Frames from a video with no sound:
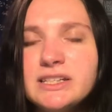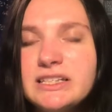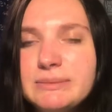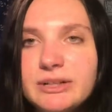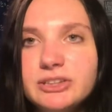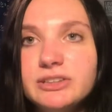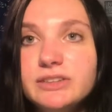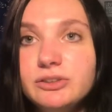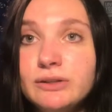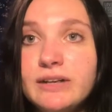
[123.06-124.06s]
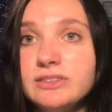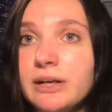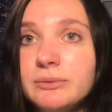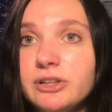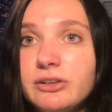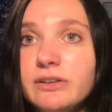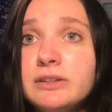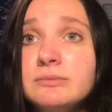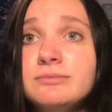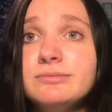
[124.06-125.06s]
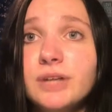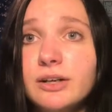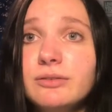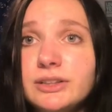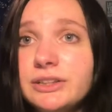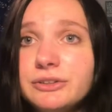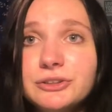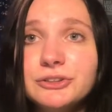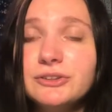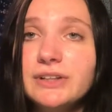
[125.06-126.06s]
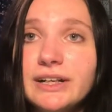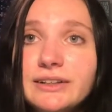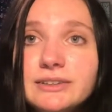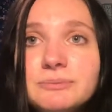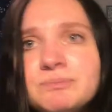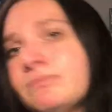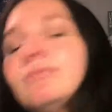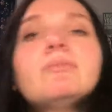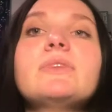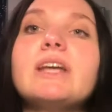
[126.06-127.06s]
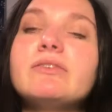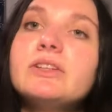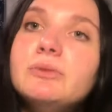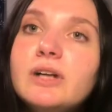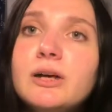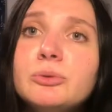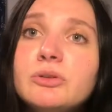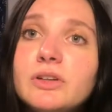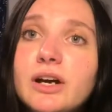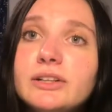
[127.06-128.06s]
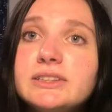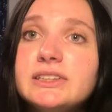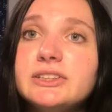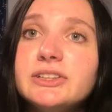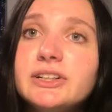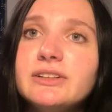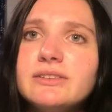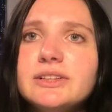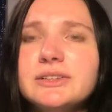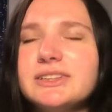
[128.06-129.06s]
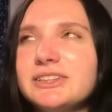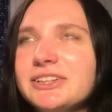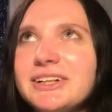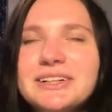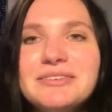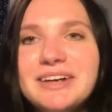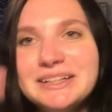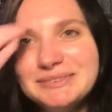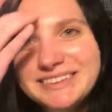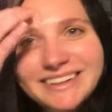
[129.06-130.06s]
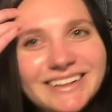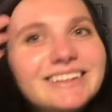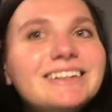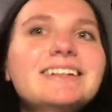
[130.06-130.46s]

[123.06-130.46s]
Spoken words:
especially if you have time to go to them, are really crucial and definitely will help you a lot your freshman year.